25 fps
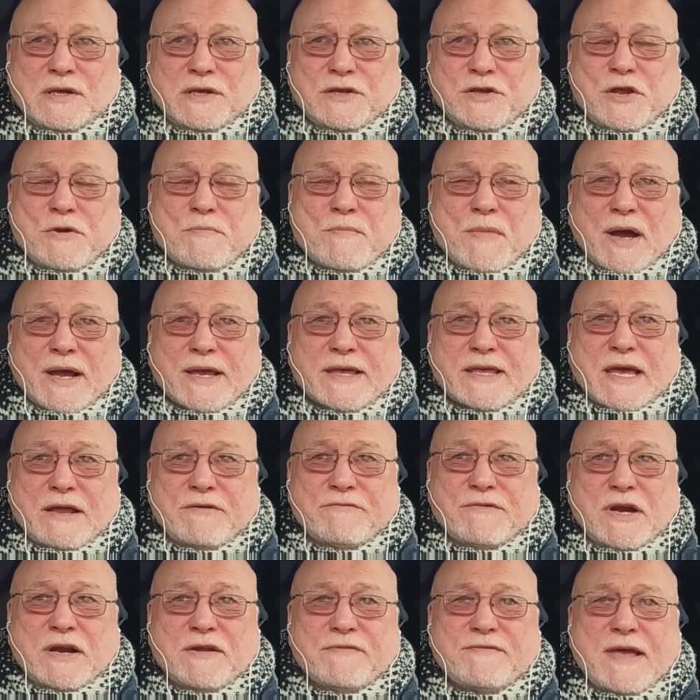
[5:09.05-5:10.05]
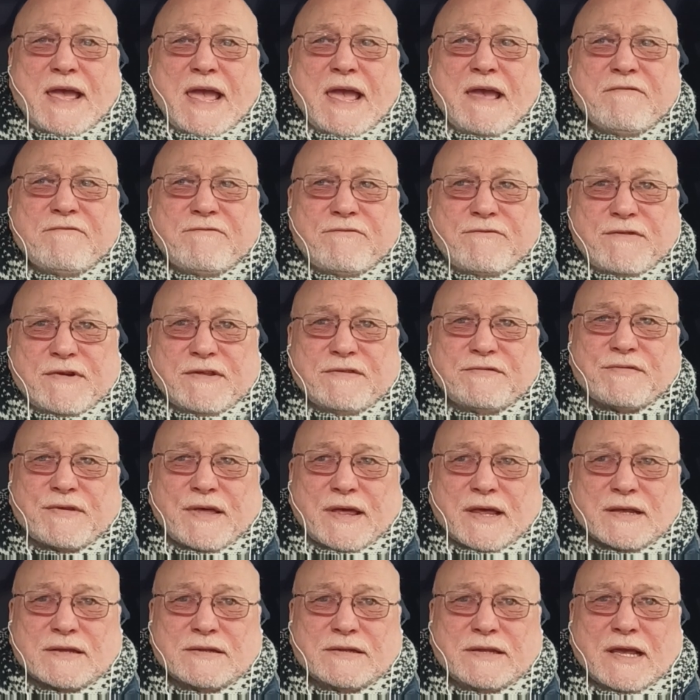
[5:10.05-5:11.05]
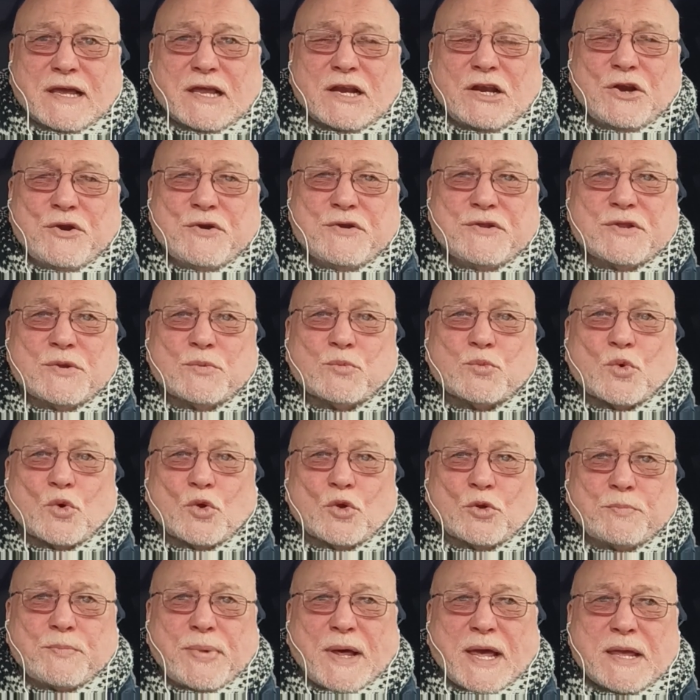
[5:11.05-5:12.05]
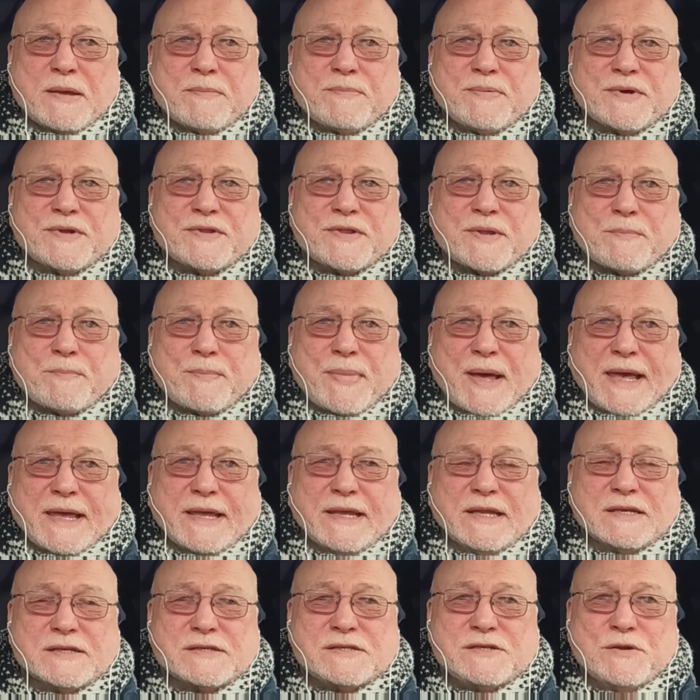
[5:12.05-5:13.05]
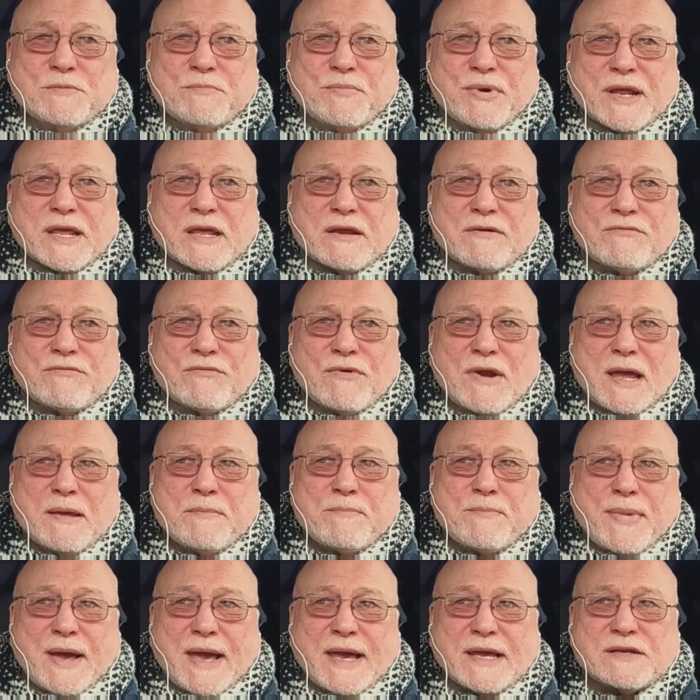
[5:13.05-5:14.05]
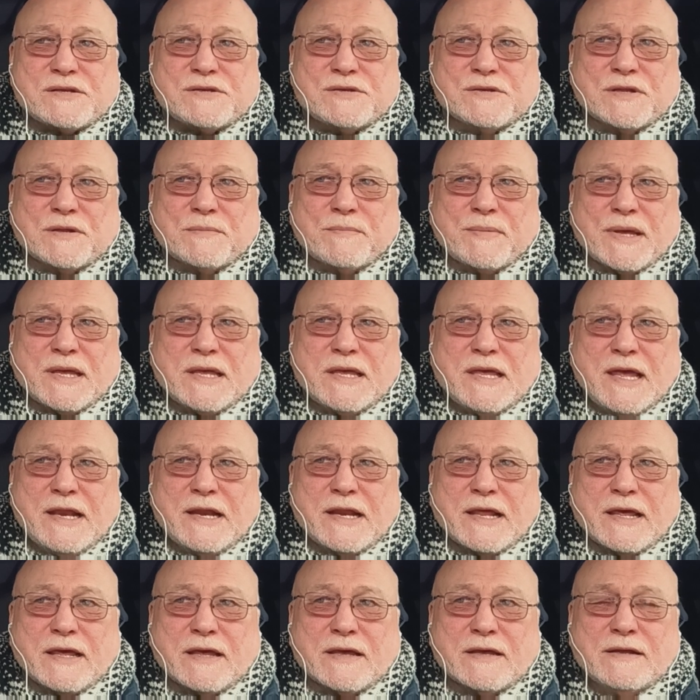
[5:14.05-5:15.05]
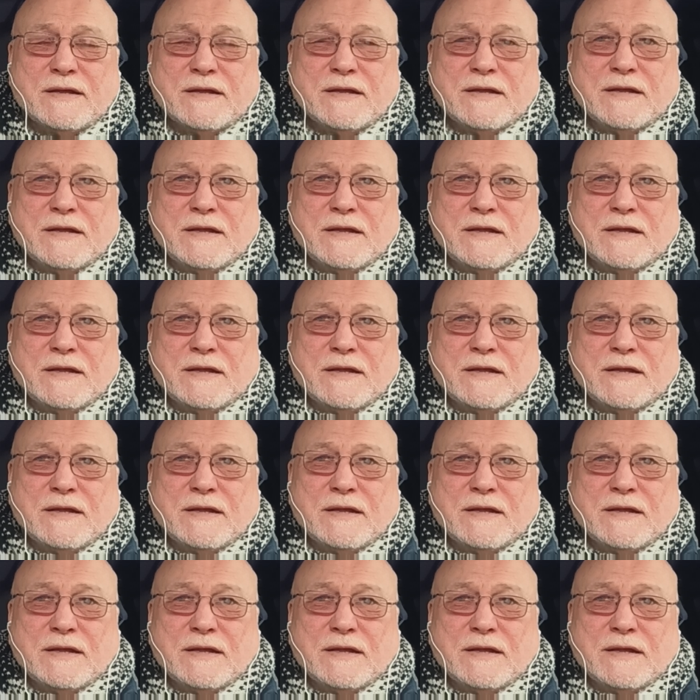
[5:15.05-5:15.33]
You might get rid of everything, including the wallpaper, the paint. You bring it right back to the beginning,